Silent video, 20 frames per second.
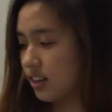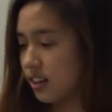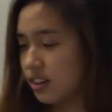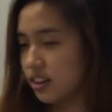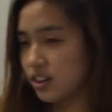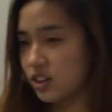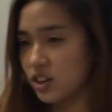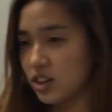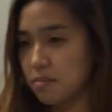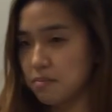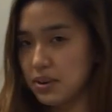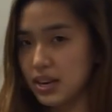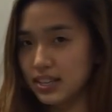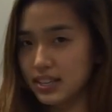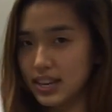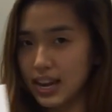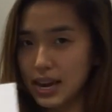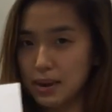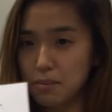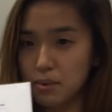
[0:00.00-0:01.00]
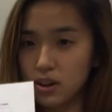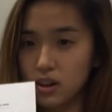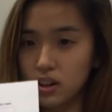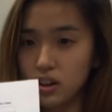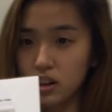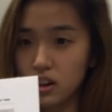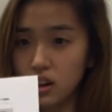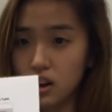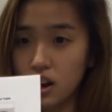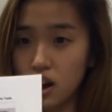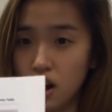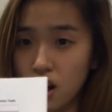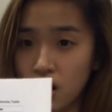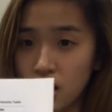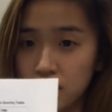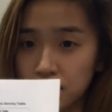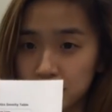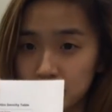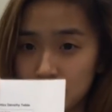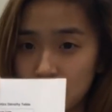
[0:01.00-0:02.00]
there should be a table
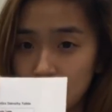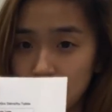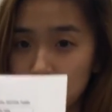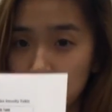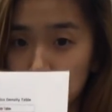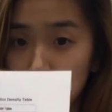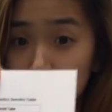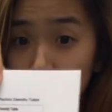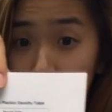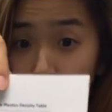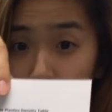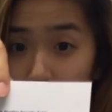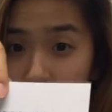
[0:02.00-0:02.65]
on recyclable